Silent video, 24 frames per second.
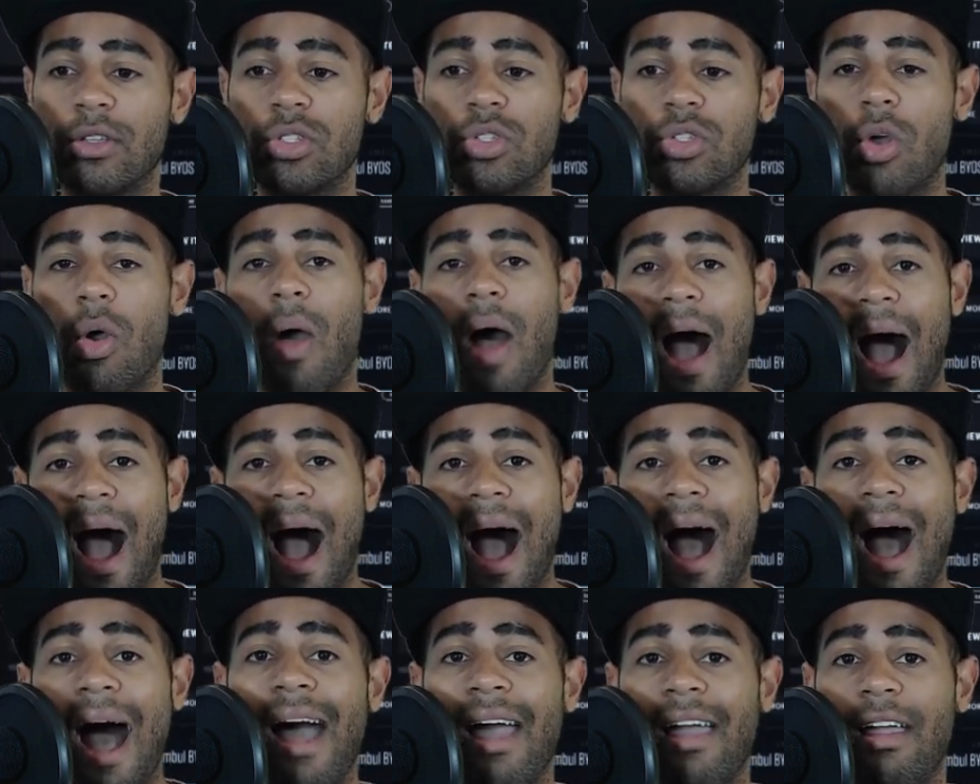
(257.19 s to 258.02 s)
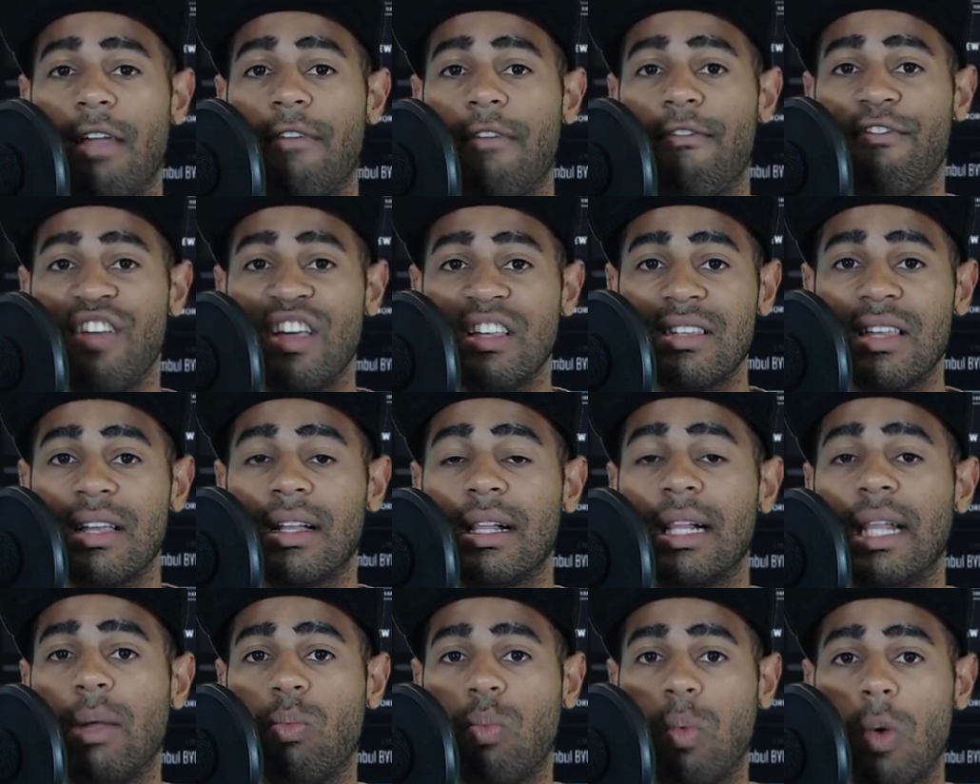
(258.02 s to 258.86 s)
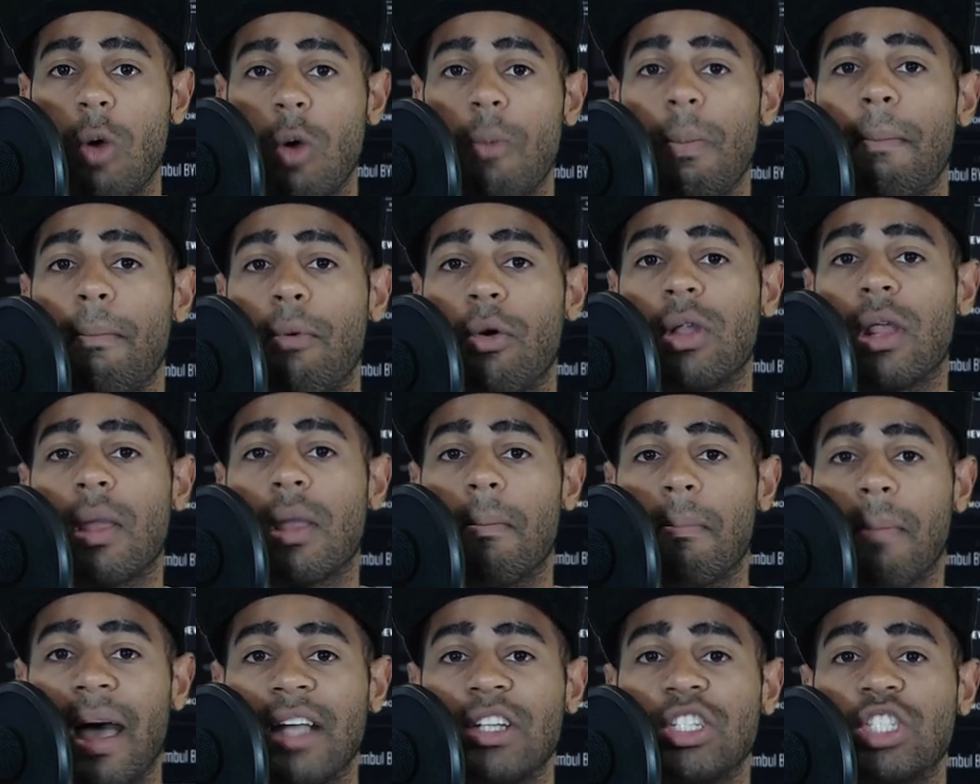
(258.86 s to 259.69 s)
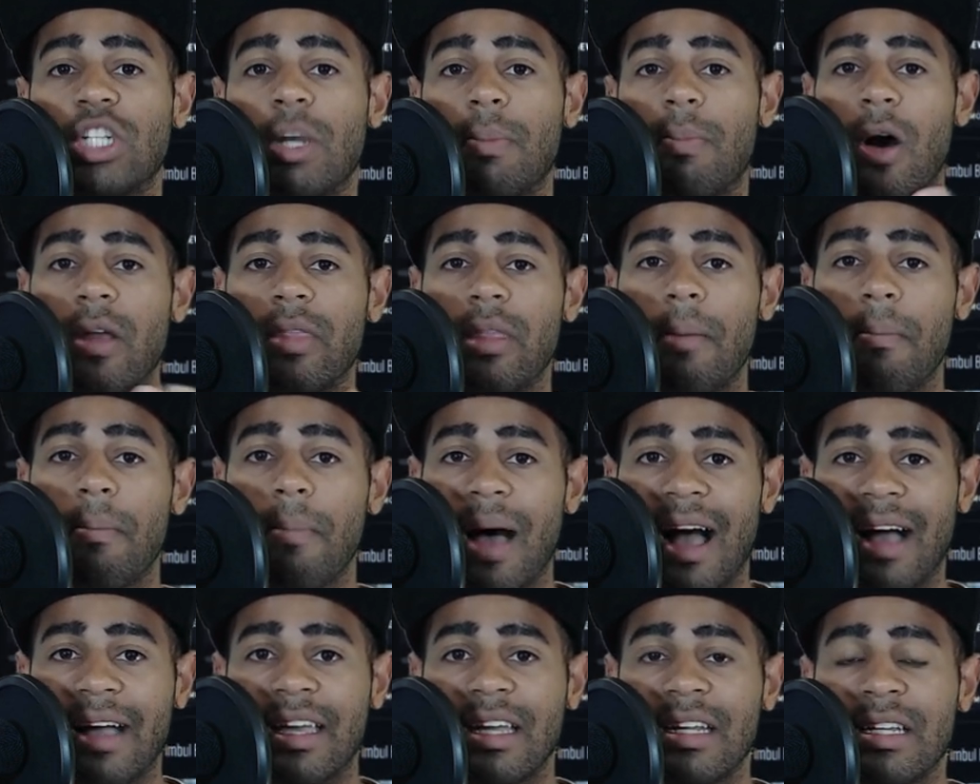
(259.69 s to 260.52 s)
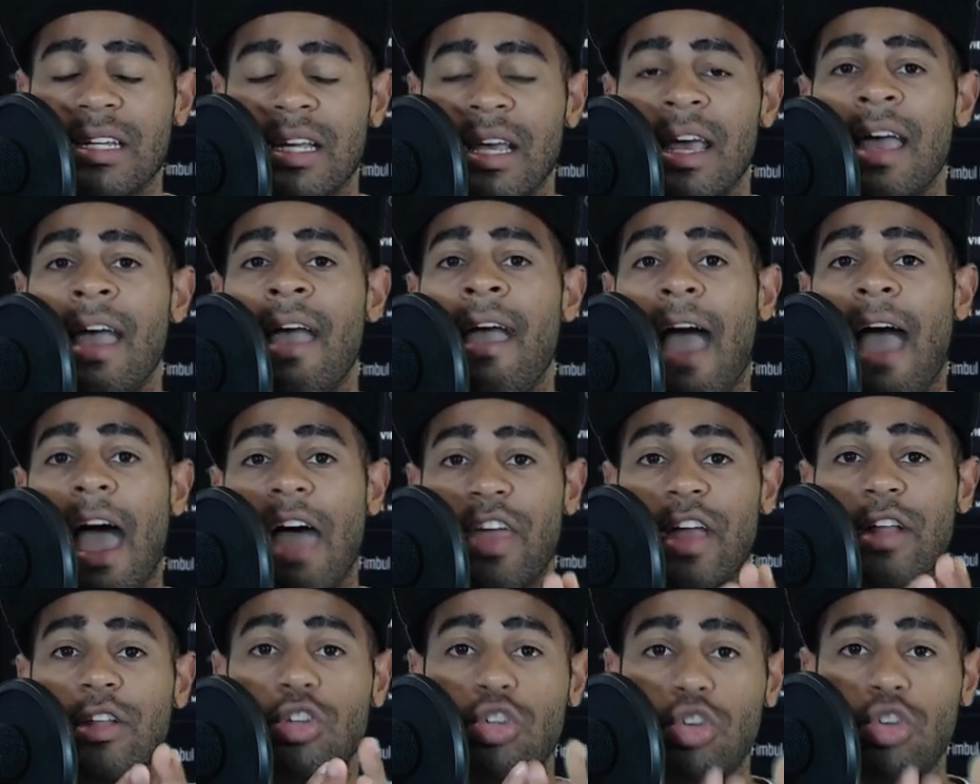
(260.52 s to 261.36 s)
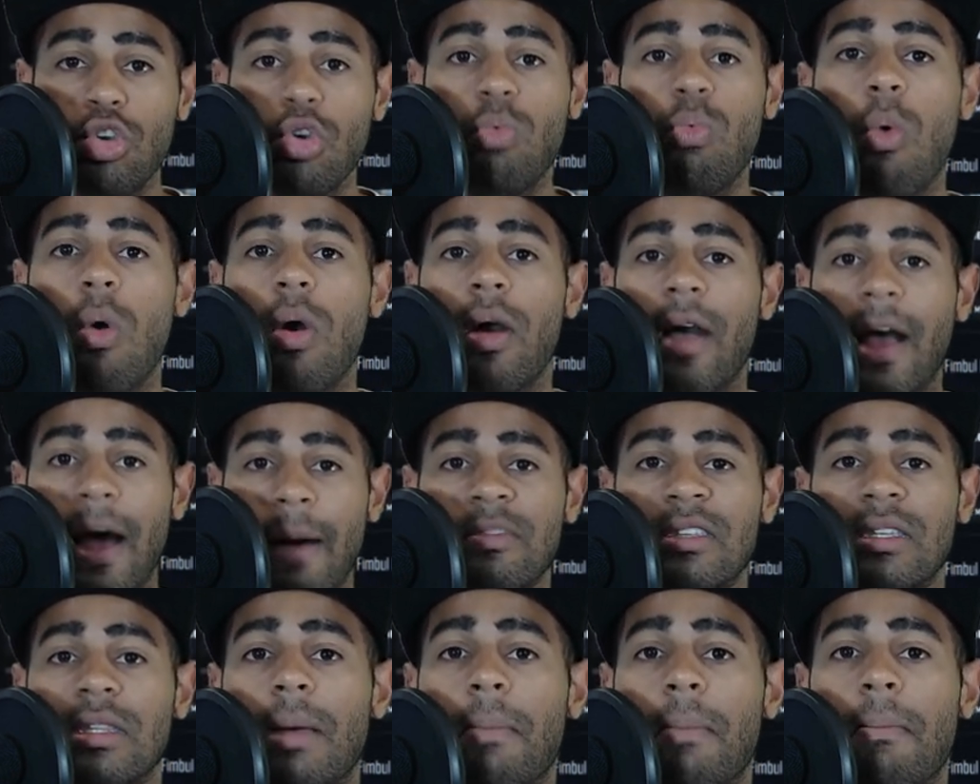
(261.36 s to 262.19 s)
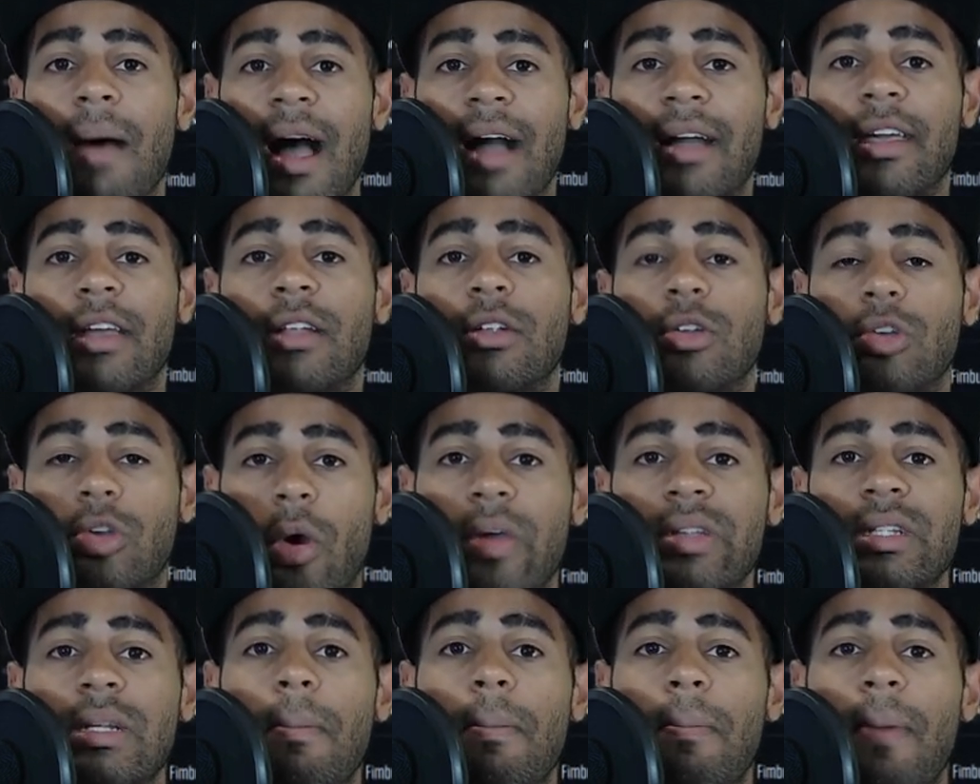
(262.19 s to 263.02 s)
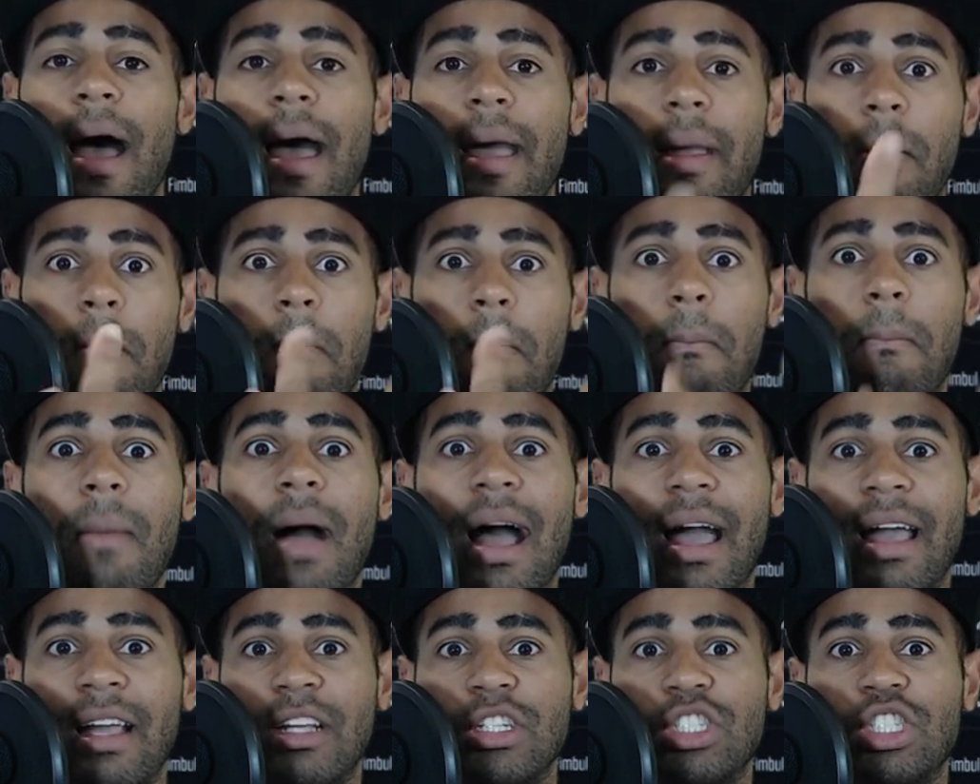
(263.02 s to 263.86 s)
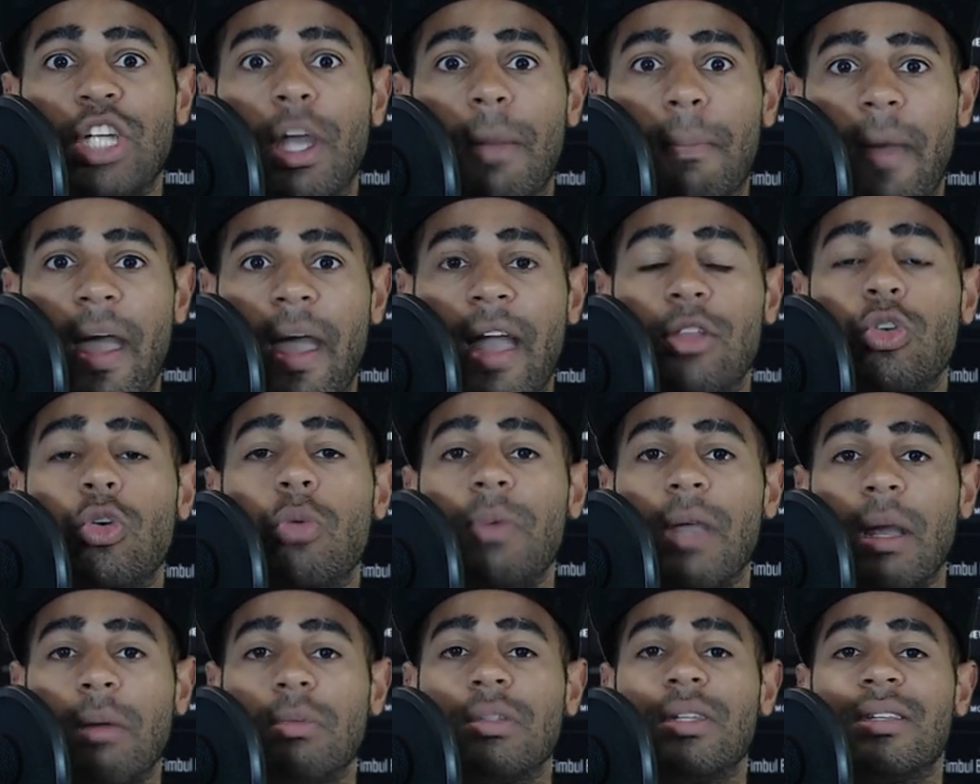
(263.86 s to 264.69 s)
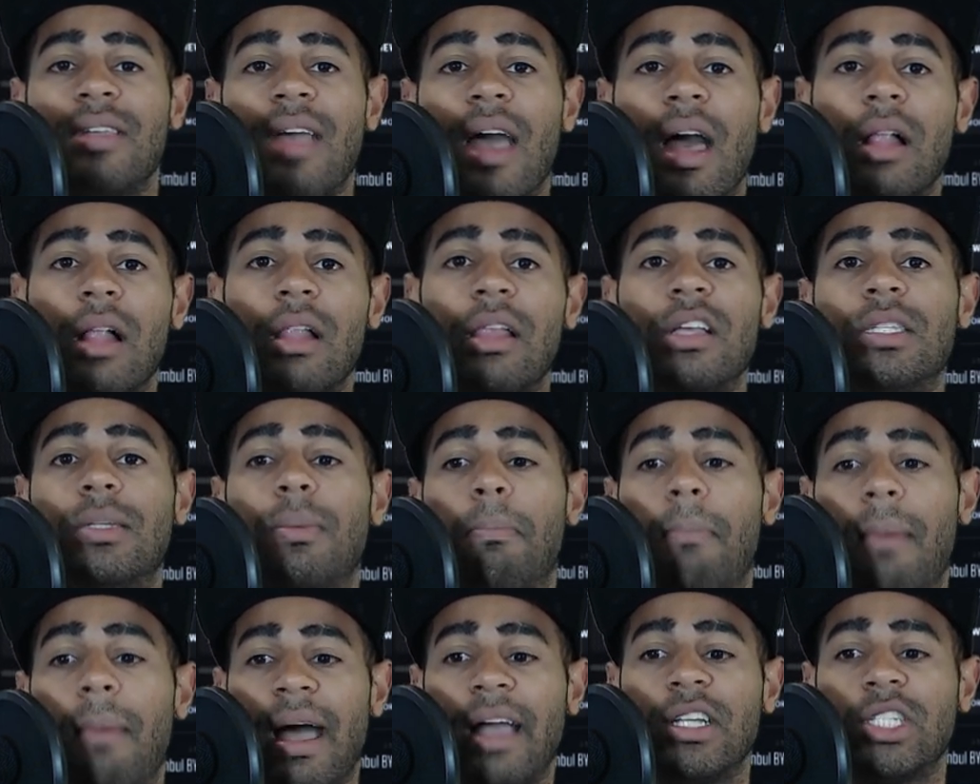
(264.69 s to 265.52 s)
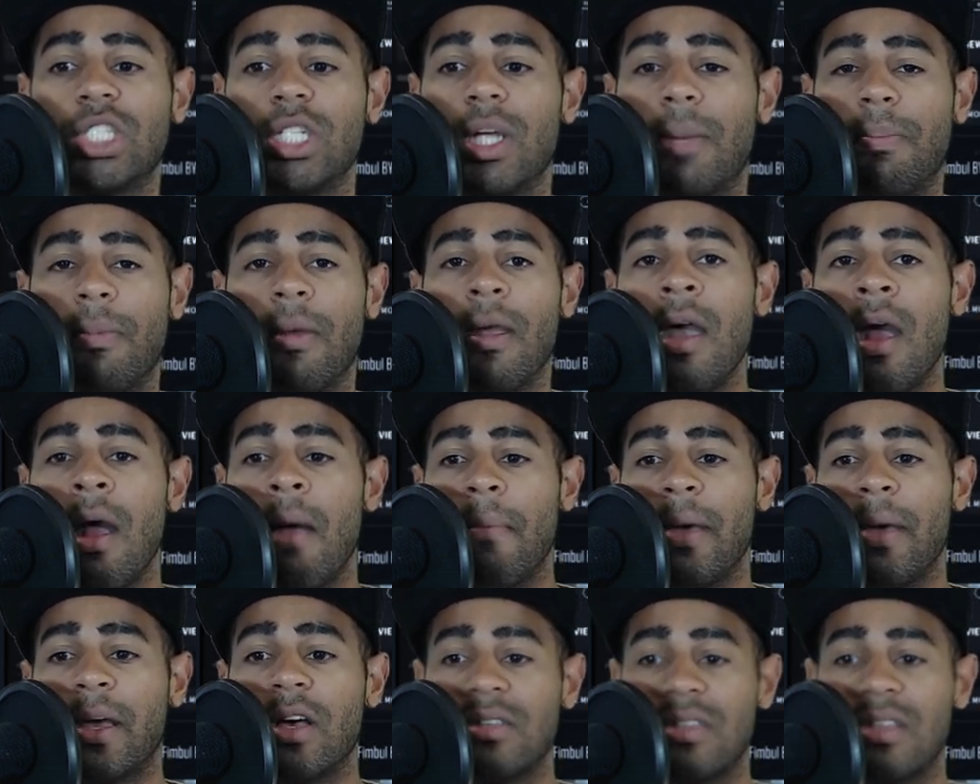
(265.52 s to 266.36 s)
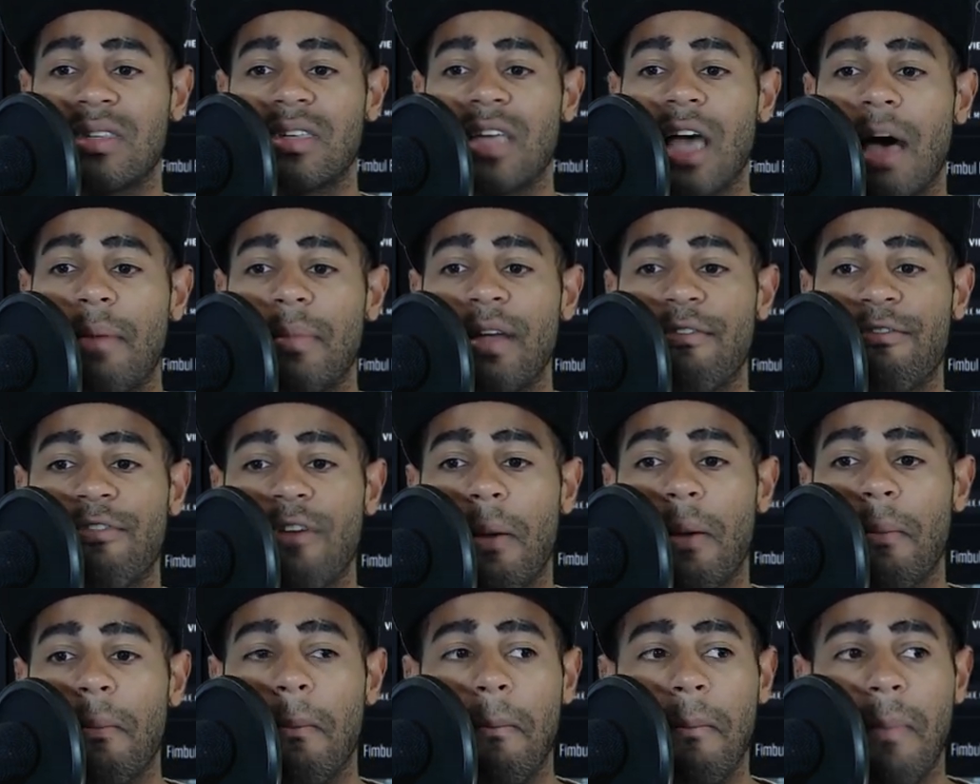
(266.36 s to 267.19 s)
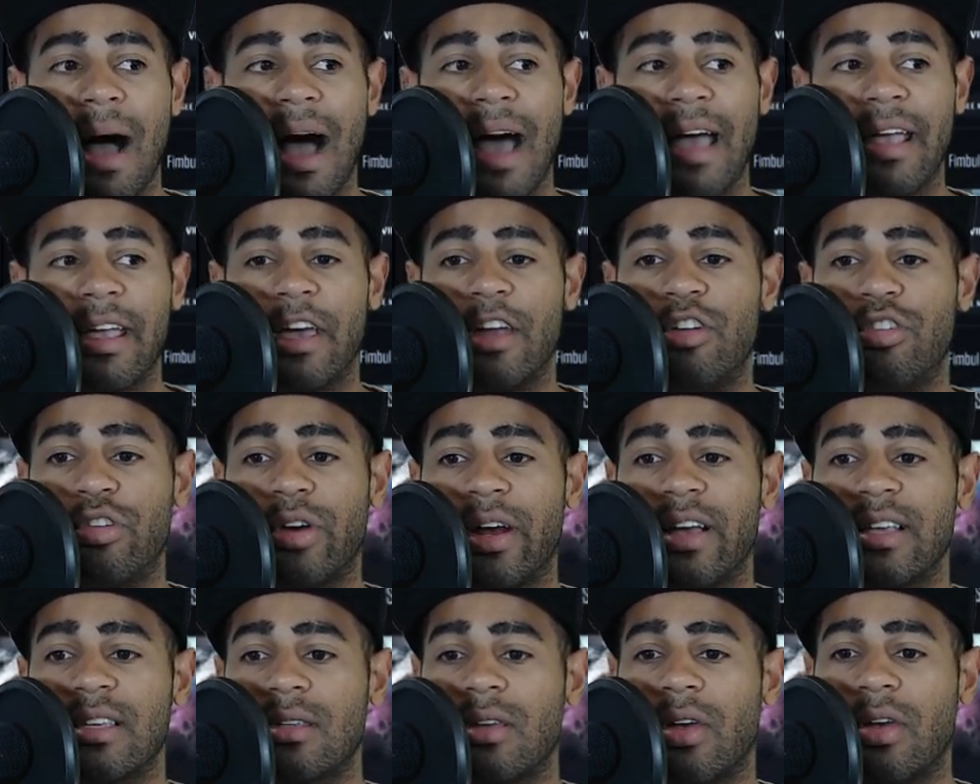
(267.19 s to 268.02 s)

So I physically will be putting my ship on the market and then you will come to the market going to buy my ship and you'll be able to tell it's my ship because it's coming from my address.